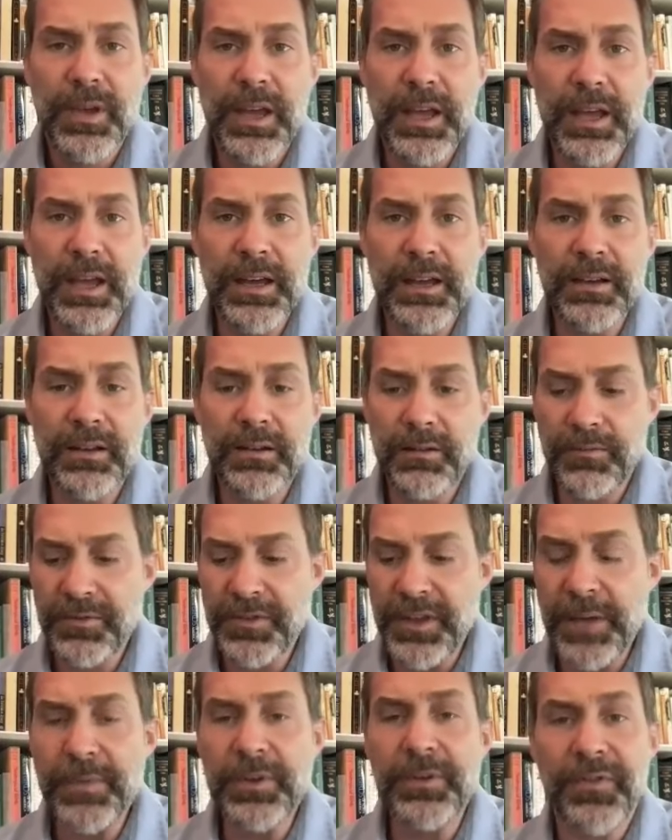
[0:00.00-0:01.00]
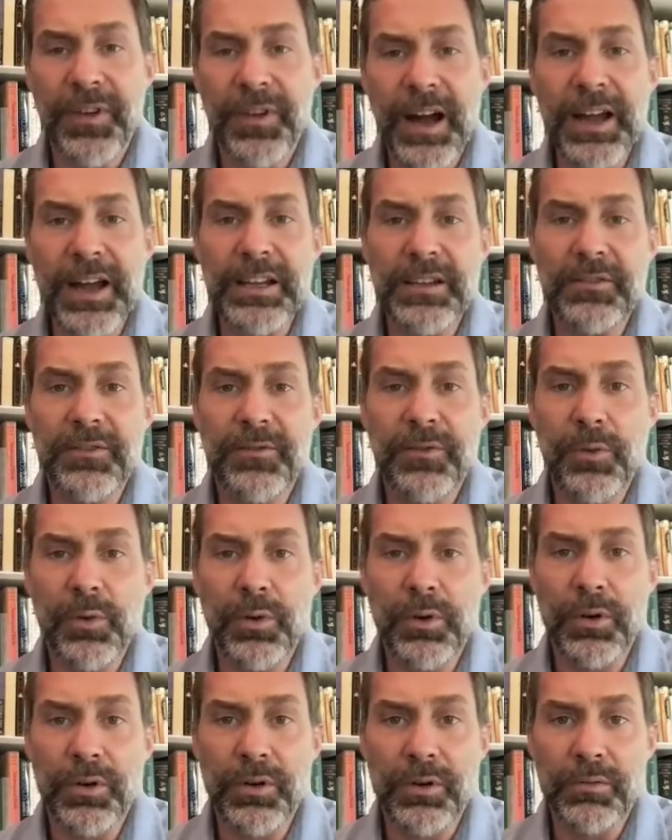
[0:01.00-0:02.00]
and they've been fighting
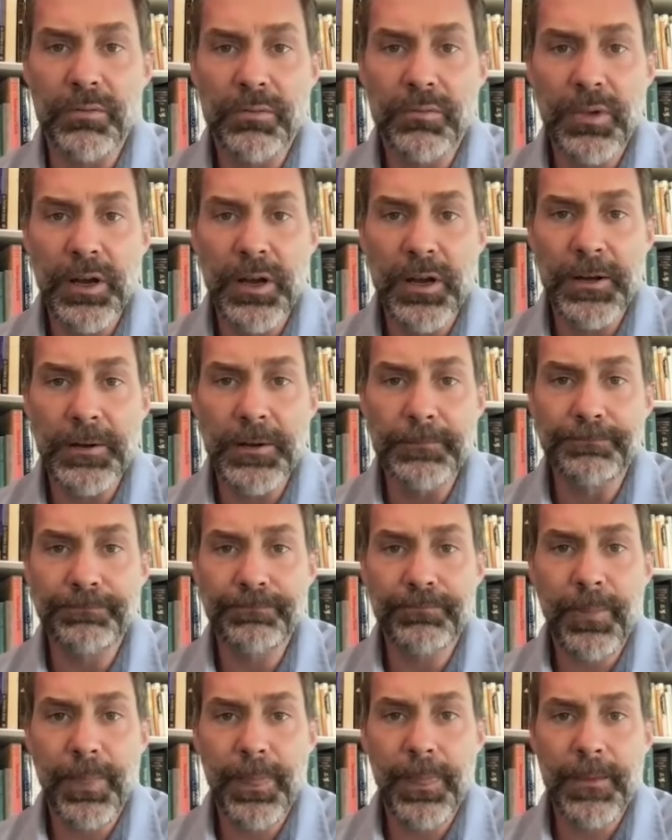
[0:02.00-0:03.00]
for um,